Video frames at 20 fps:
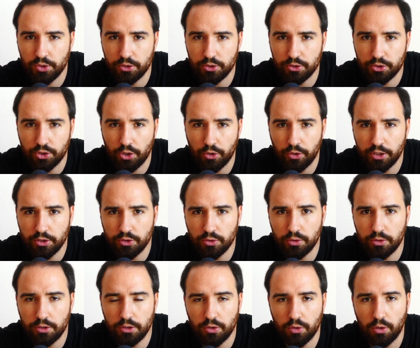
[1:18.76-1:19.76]
Sorry
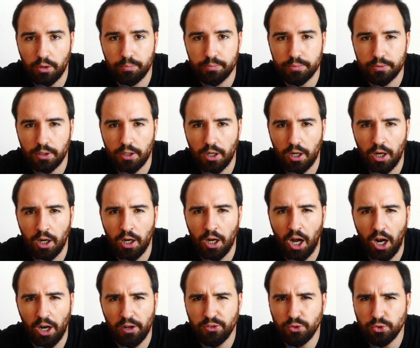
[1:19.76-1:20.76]
to interrupt.
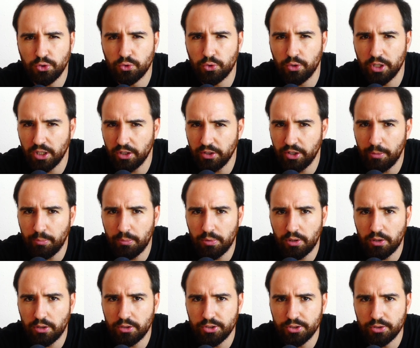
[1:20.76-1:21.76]
Are those real
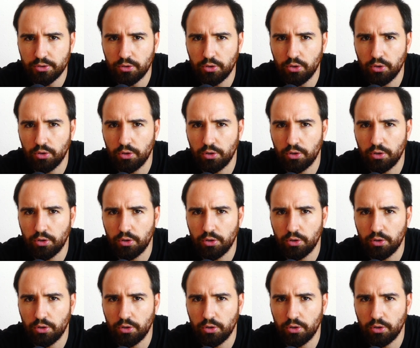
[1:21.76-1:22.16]
numbers